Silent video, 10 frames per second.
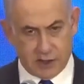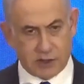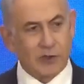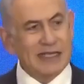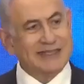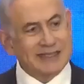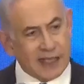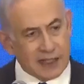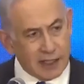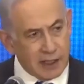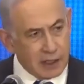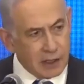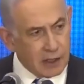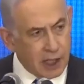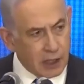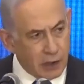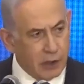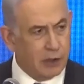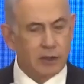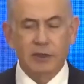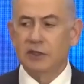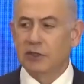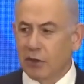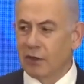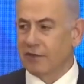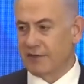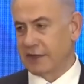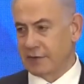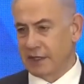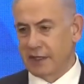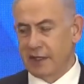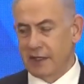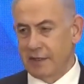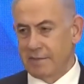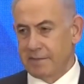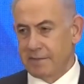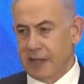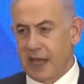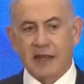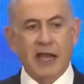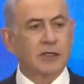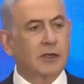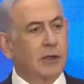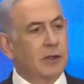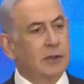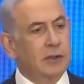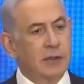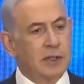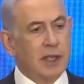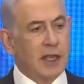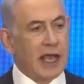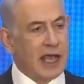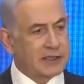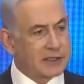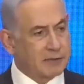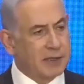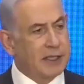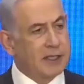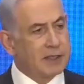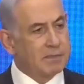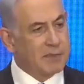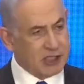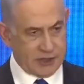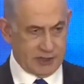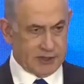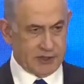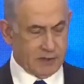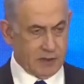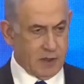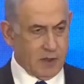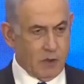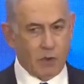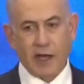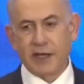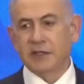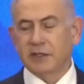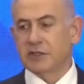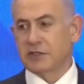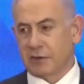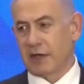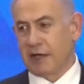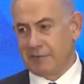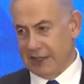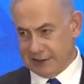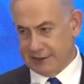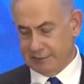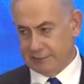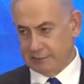So we set a goal, total victory. And that goal has three missions. One, to destroy Hamas.